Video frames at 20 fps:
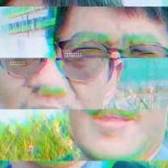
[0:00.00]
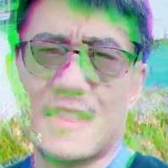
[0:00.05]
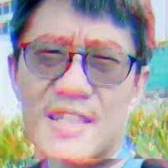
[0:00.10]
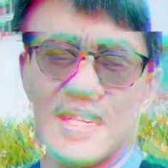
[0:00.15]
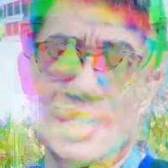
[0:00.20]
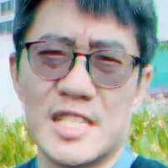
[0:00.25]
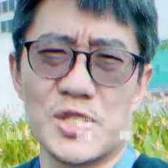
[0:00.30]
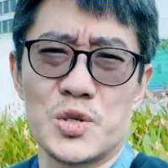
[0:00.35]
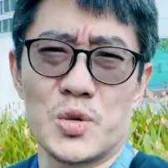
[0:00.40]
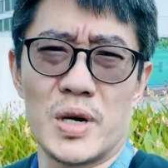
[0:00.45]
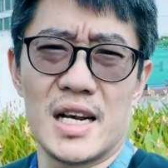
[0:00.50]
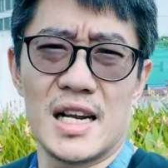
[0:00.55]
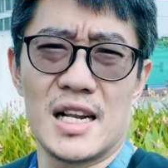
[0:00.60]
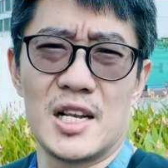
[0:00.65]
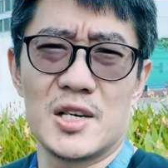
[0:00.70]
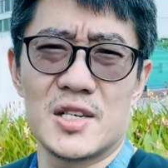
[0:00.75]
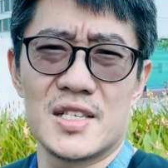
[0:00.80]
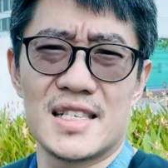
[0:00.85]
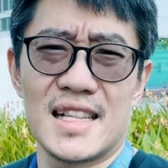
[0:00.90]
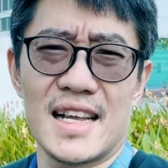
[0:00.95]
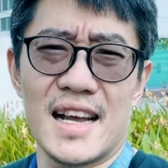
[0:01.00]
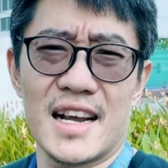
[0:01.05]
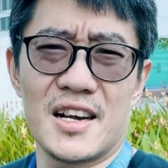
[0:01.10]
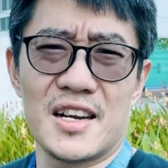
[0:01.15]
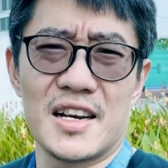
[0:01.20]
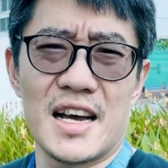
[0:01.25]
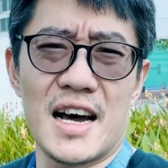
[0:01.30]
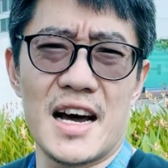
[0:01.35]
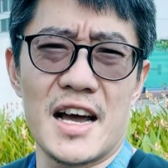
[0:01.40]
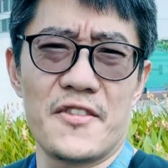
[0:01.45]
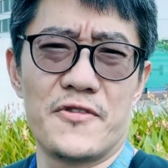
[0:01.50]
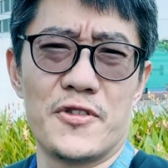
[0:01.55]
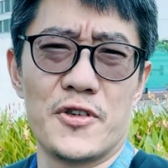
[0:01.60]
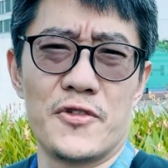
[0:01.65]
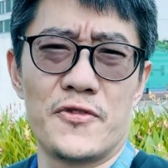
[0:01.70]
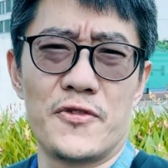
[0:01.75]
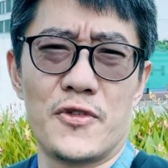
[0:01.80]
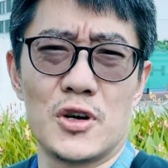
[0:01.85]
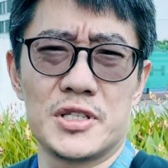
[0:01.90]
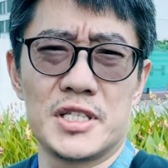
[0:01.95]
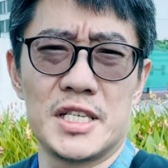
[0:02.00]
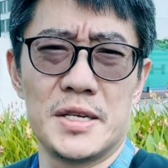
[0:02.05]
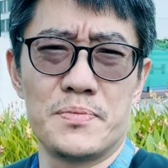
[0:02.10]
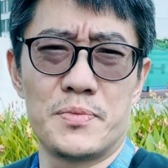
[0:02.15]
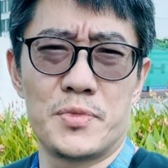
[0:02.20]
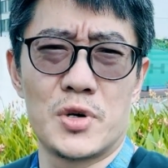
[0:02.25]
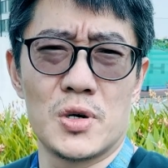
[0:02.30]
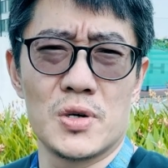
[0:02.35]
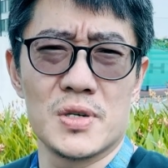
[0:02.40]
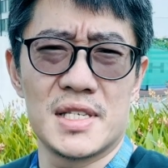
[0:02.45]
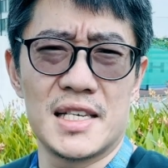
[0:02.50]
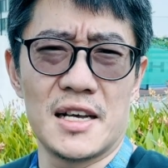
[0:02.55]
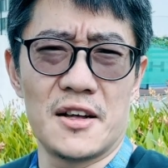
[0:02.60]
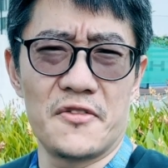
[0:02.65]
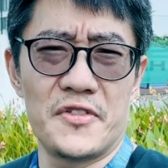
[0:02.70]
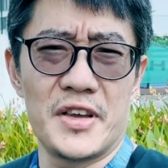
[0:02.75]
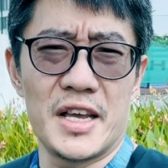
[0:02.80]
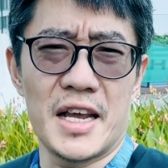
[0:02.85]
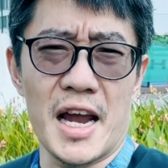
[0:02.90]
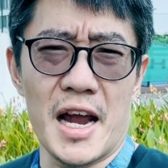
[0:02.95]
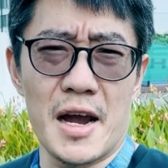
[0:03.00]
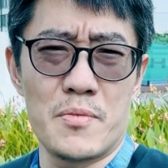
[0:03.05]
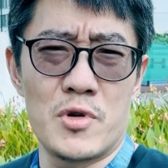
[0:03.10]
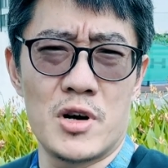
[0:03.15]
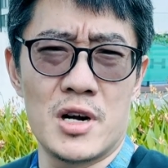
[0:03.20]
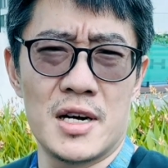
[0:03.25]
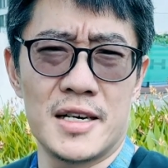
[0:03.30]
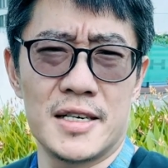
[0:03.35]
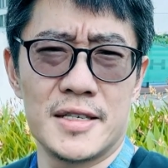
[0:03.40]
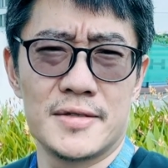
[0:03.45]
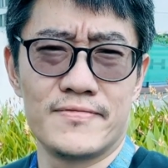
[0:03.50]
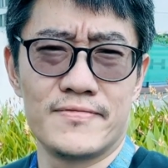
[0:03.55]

this is what it looks like on the iPhone 14 Pro selfie camera.